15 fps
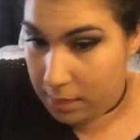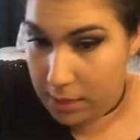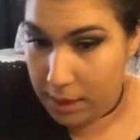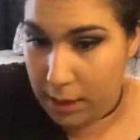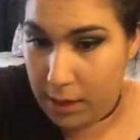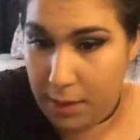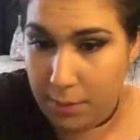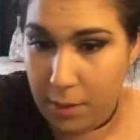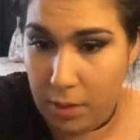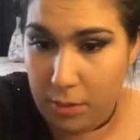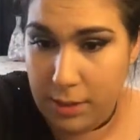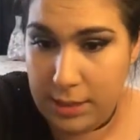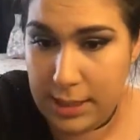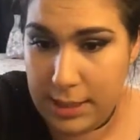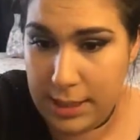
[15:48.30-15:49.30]
and then I'm
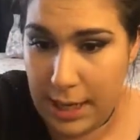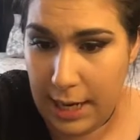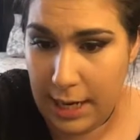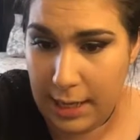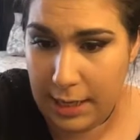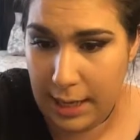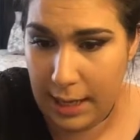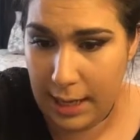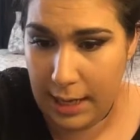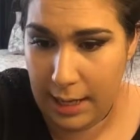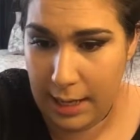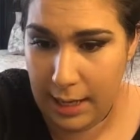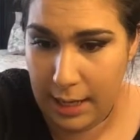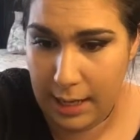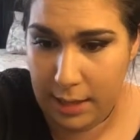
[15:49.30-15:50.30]
going to take
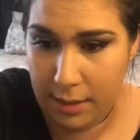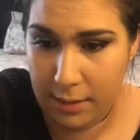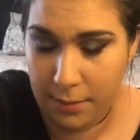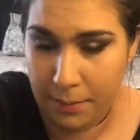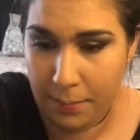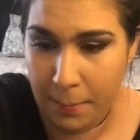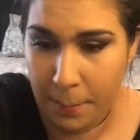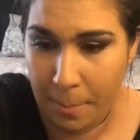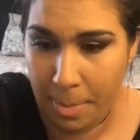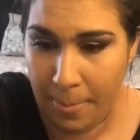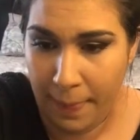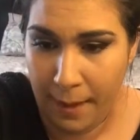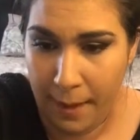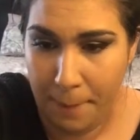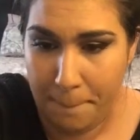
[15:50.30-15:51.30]
a
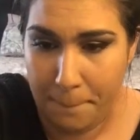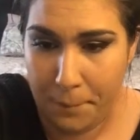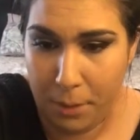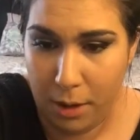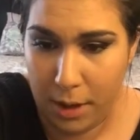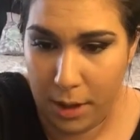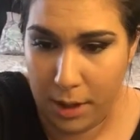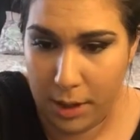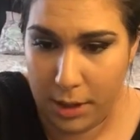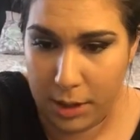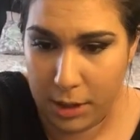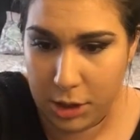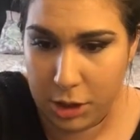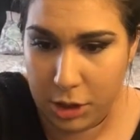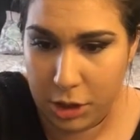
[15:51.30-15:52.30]

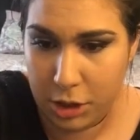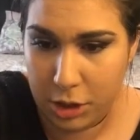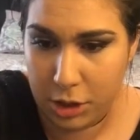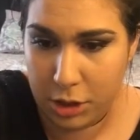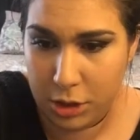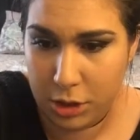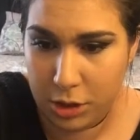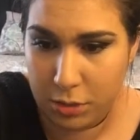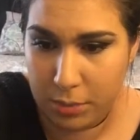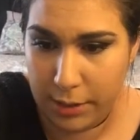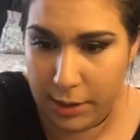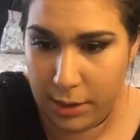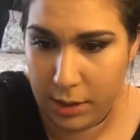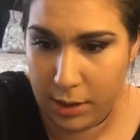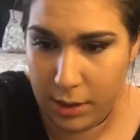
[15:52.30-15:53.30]
brush.
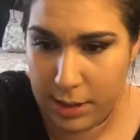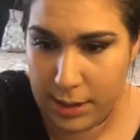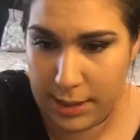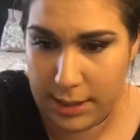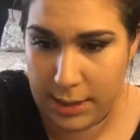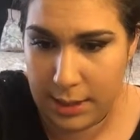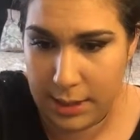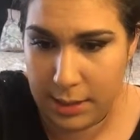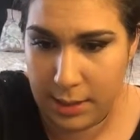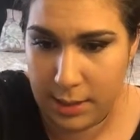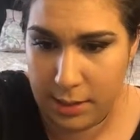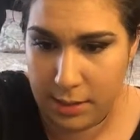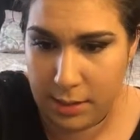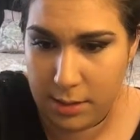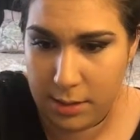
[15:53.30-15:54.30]
Where is
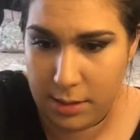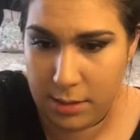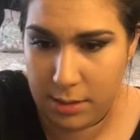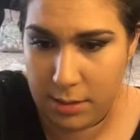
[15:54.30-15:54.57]
it?